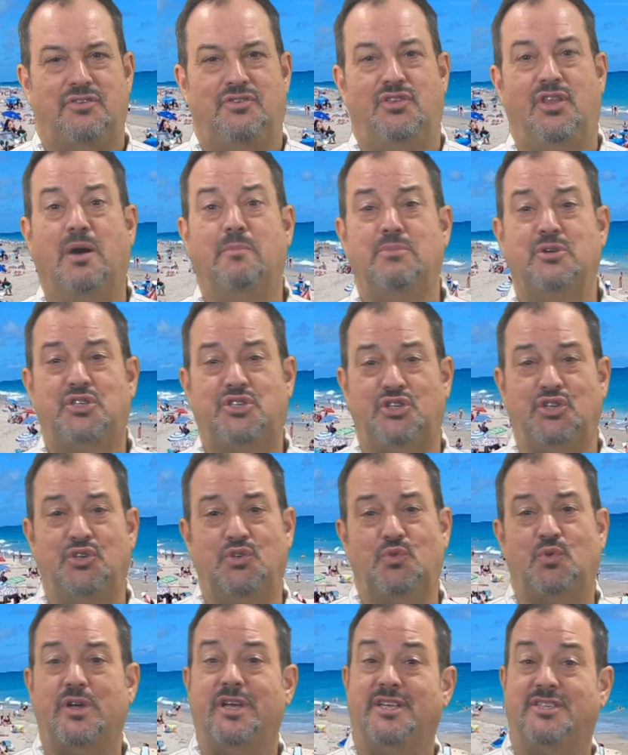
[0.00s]
Number
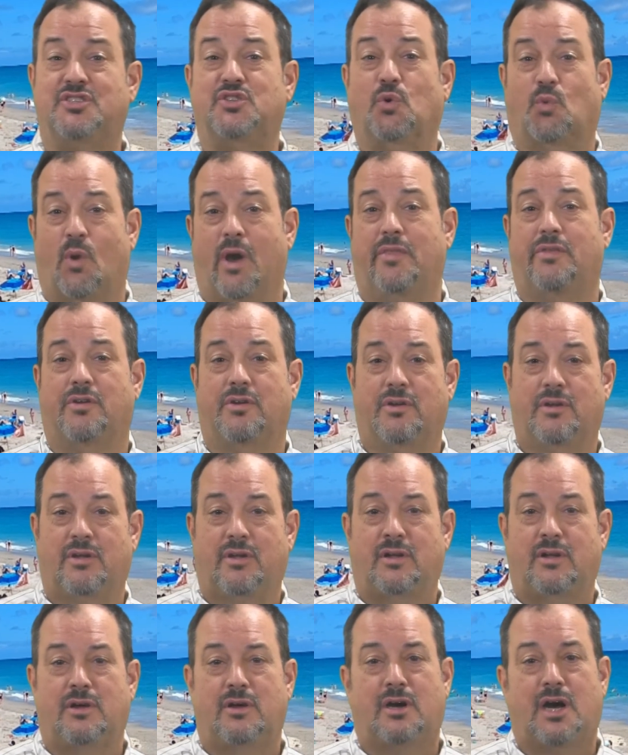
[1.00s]
2 is the weather.
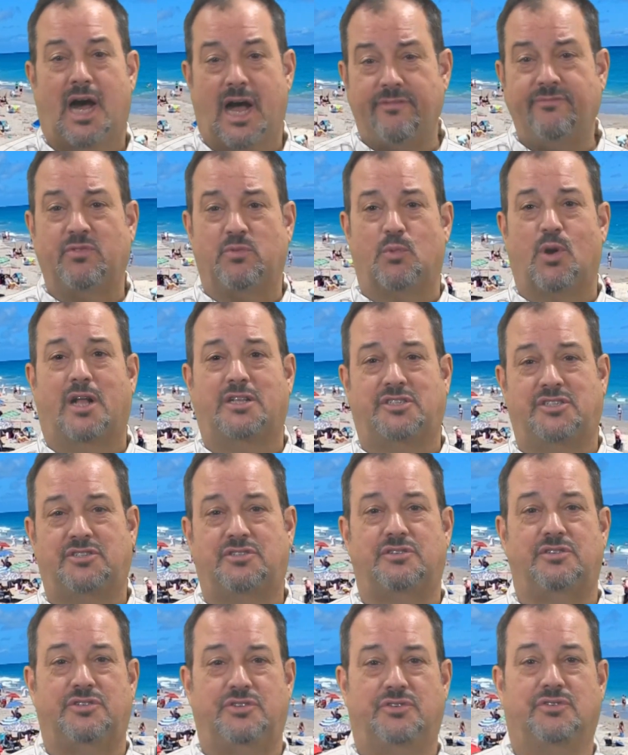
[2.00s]
I'm from
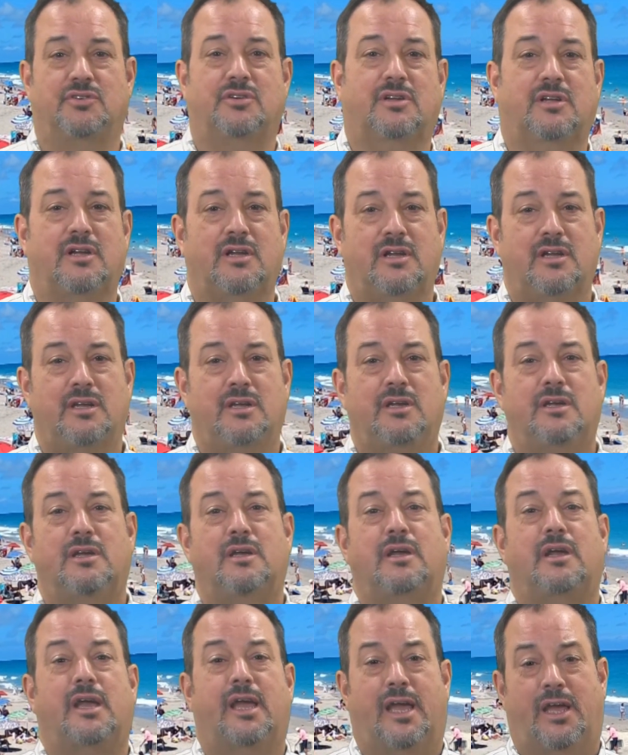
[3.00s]
Rochester, New York,
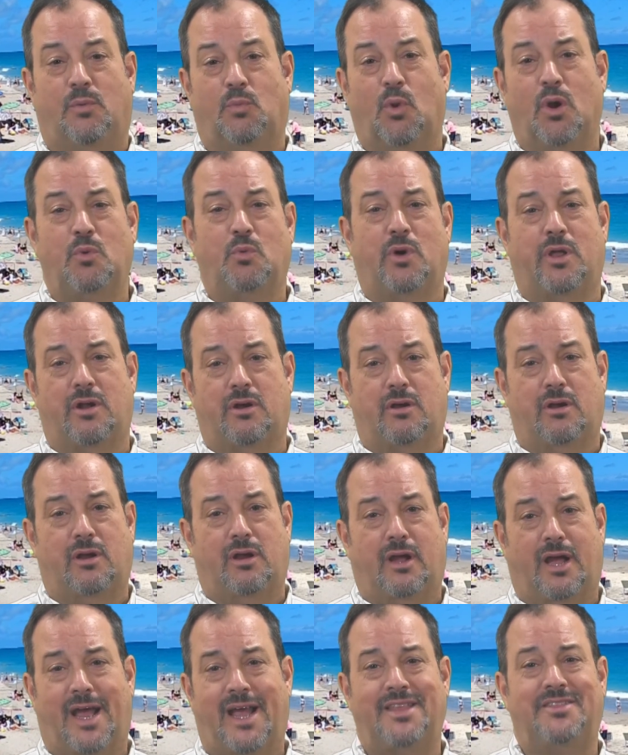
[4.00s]
and one winter
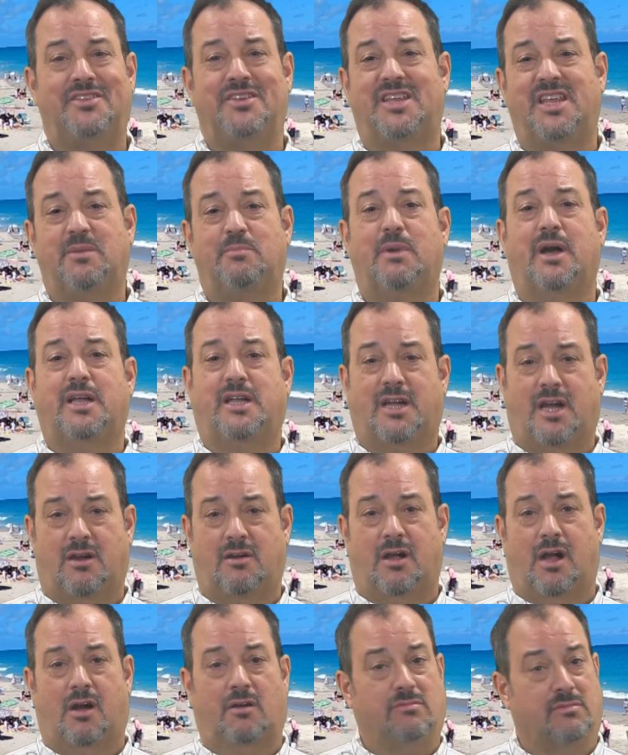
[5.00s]
I had to dig my
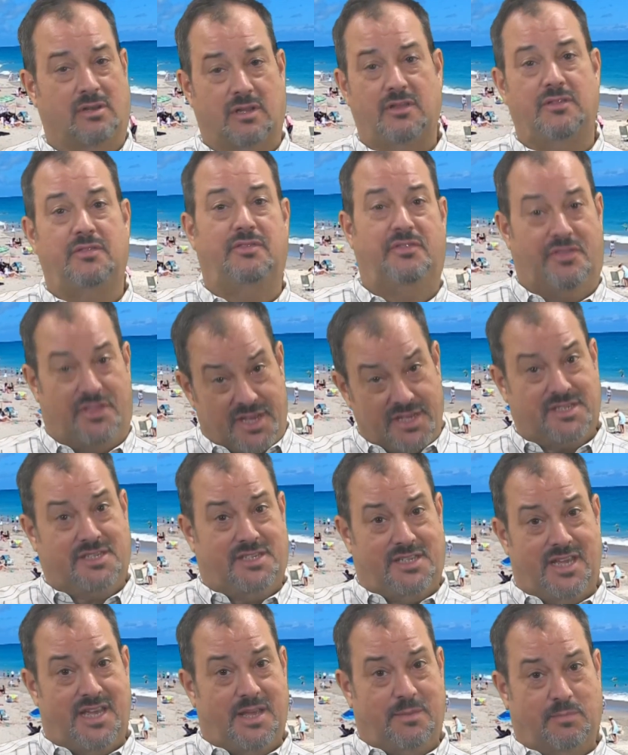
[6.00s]
car out this
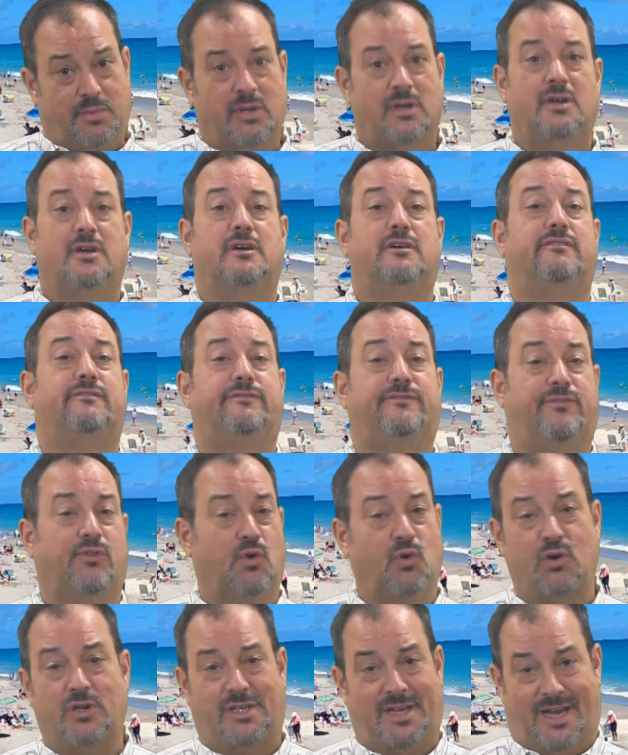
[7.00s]
deep
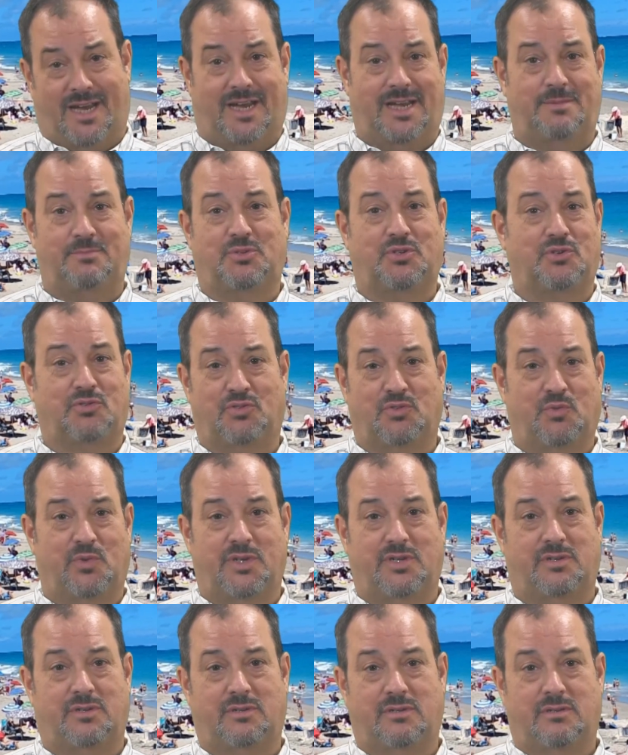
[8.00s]
4 times during the
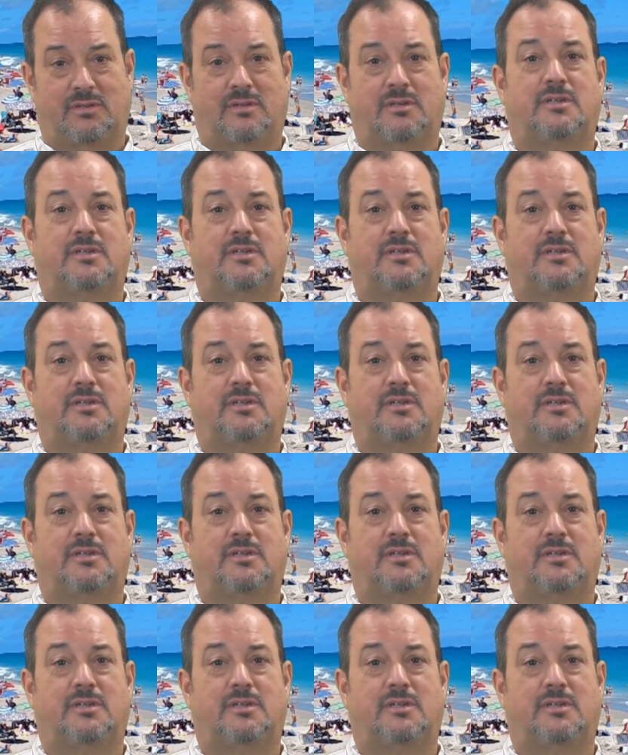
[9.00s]
winter.